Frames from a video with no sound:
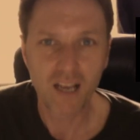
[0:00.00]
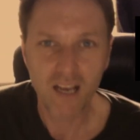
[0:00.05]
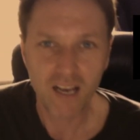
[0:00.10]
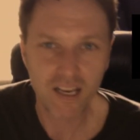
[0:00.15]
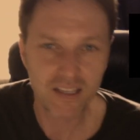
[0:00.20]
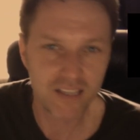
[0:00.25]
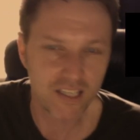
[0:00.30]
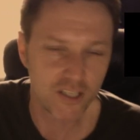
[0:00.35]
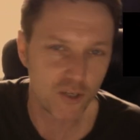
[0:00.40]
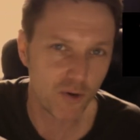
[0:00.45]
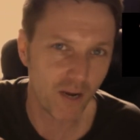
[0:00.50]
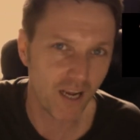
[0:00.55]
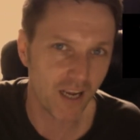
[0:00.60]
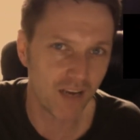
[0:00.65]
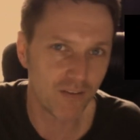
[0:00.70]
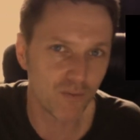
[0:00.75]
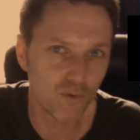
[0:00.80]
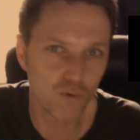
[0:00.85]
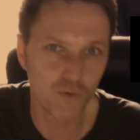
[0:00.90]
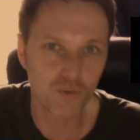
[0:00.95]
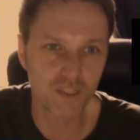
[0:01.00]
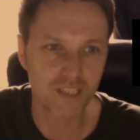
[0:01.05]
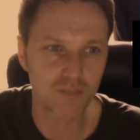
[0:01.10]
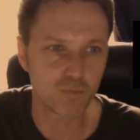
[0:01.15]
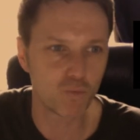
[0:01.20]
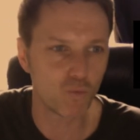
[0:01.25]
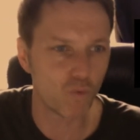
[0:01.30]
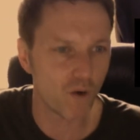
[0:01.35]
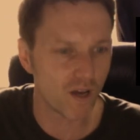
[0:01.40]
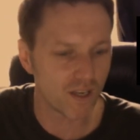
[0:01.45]
and then you have all these
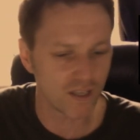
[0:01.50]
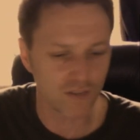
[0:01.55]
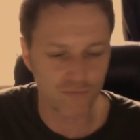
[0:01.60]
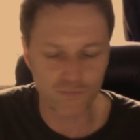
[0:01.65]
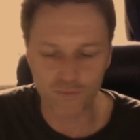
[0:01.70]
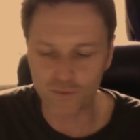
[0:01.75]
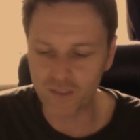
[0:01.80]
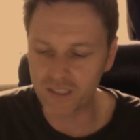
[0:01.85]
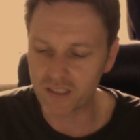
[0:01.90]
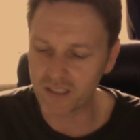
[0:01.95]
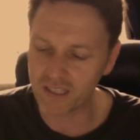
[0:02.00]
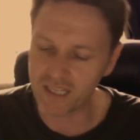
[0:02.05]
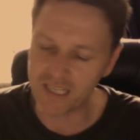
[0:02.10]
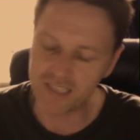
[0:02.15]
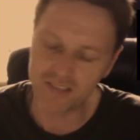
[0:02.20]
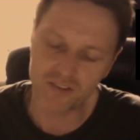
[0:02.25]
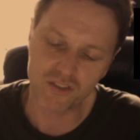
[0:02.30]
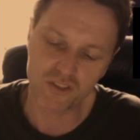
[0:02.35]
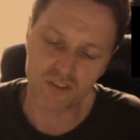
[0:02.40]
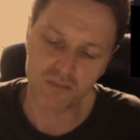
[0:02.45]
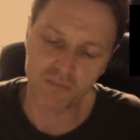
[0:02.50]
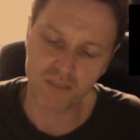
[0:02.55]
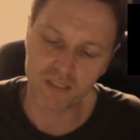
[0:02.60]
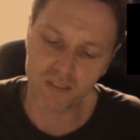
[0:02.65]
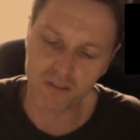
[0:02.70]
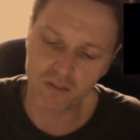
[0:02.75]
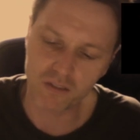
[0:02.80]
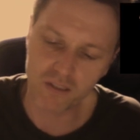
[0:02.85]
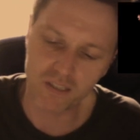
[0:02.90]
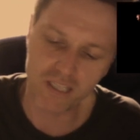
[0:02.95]
wonderful little
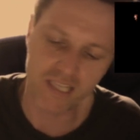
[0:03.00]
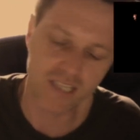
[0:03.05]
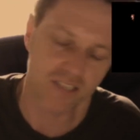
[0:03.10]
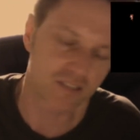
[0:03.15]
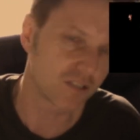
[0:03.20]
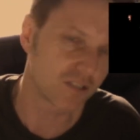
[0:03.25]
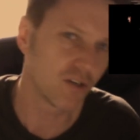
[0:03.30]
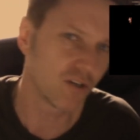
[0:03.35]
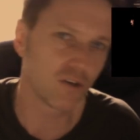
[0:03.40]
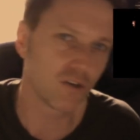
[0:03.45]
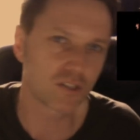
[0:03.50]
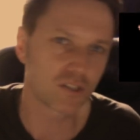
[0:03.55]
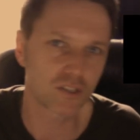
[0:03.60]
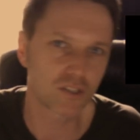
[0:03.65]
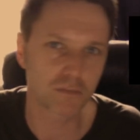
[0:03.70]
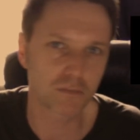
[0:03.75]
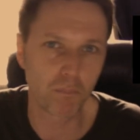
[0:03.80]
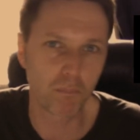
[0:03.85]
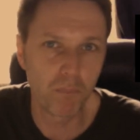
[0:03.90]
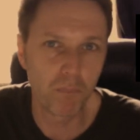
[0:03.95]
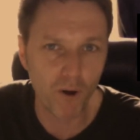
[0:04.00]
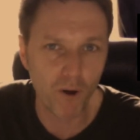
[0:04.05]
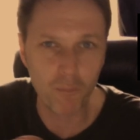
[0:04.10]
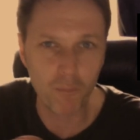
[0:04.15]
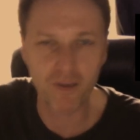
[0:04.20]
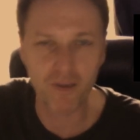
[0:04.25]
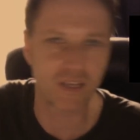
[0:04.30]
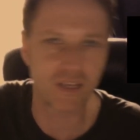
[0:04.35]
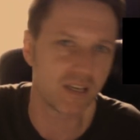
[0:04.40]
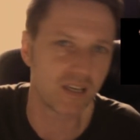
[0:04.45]
instrumental licks and hooks just
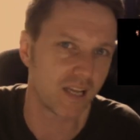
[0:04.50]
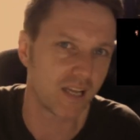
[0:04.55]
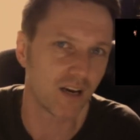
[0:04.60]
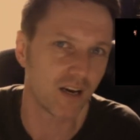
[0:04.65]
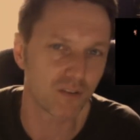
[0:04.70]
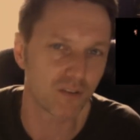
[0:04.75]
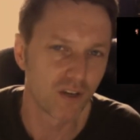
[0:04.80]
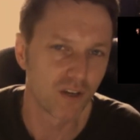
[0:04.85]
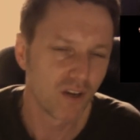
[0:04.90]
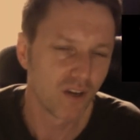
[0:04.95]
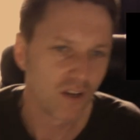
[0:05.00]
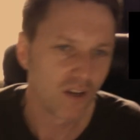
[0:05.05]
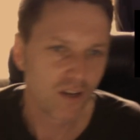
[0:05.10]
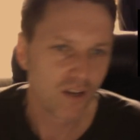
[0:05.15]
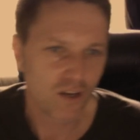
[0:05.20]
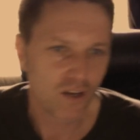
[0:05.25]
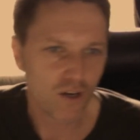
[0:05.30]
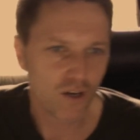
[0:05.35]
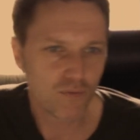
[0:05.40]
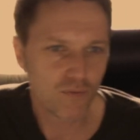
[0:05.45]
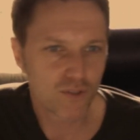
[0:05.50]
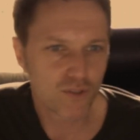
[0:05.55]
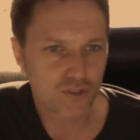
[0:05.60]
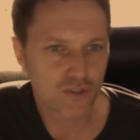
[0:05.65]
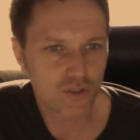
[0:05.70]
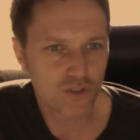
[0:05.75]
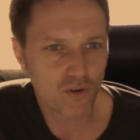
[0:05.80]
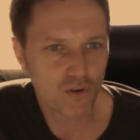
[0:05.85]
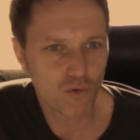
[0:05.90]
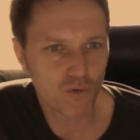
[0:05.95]
popping in and out of the
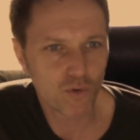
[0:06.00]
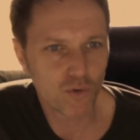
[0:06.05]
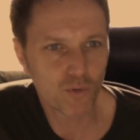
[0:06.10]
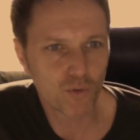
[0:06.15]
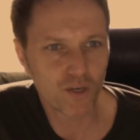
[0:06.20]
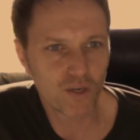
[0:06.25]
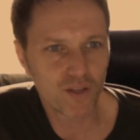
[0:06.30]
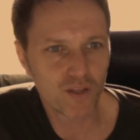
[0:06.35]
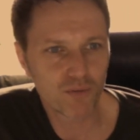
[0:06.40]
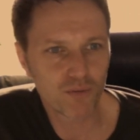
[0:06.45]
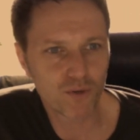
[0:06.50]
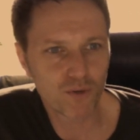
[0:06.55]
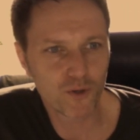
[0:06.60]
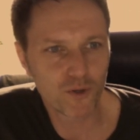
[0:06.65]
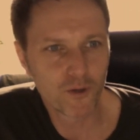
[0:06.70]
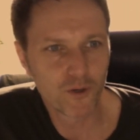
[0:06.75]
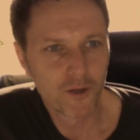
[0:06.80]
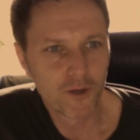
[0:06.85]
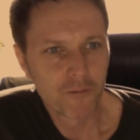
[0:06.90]
song all the way through.